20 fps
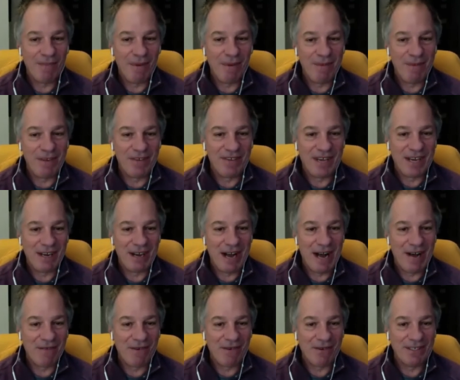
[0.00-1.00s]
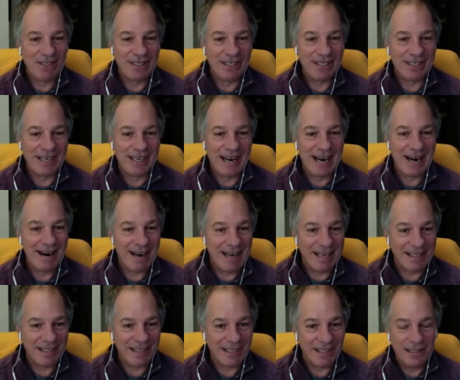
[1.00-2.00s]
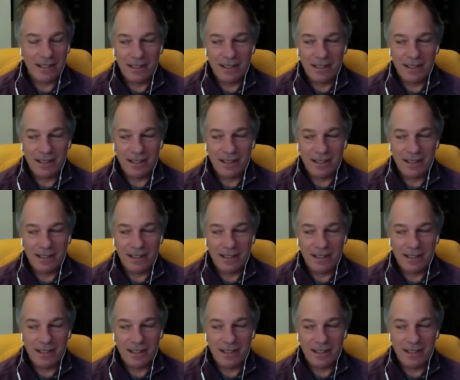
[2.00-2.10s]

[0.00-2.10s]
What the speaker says: them design golf courses. They hire us.